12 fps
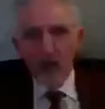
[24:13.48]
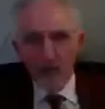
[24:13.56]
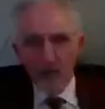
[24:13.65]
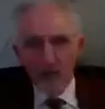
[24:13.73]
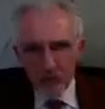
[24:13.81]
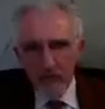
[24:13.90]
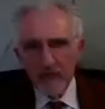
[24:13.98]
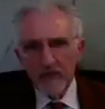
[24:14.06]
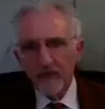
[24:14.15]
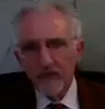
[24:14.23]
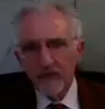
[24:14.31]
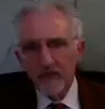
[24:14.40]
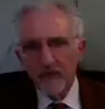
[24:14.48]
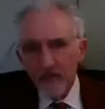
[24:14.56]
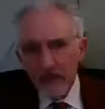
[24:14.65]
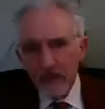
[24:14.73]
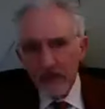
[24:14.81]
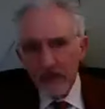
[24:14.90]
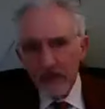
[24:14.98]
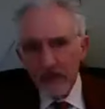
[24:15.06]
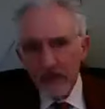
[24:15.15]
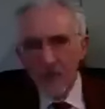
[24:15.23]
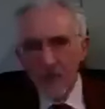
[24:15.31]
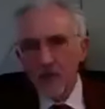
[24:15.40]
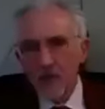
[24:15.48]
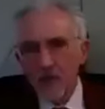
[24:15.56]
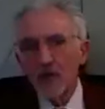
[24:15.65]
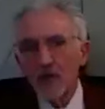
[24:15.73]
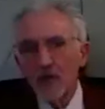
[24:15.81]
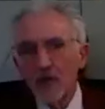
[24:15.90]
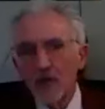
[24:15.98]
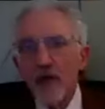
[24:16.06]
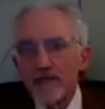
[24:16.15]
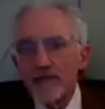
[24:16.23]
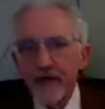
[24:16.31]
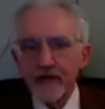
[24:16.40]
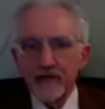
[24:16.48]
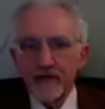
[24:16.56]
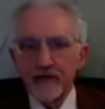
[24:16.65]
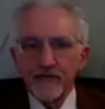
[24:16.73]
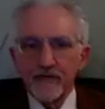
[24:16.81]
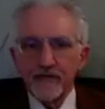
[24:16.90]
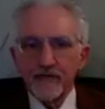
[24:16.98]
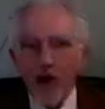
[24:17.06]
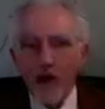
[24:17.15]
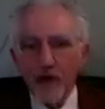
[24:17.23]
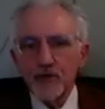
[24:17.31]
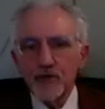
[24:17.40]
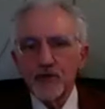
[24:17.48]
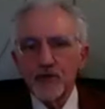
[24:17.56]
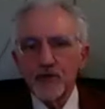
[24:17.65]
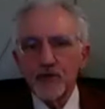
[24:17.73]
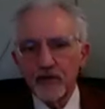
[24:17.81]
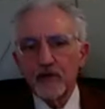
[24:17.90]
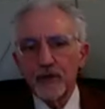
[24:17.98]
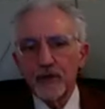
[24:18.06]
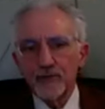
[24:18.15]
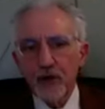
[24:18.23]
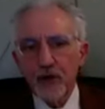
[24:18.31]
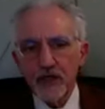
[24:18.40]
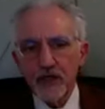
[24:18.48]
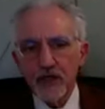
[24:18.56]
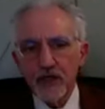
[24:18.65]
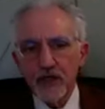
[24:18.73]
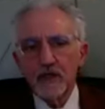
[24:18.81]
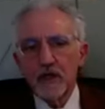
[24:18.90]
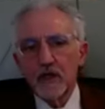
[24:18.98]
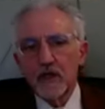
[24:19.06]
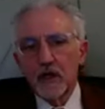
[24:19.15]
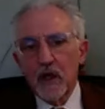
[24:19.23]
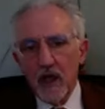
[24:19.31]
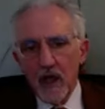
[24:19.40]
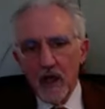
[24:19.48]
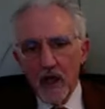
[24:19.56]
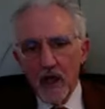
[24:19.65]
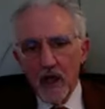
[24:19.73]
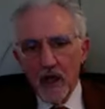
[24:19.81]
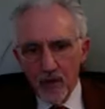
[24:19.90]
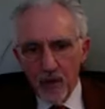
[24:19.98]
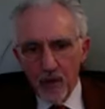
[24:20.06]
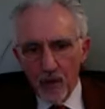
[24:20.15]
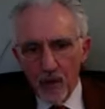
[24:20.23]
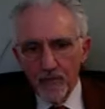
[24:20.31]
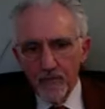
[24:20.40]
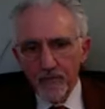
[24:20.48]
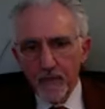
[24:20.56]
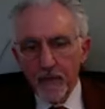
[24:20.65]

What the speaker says: Israeli settlers. So no effective bar to the settlement project as a whole.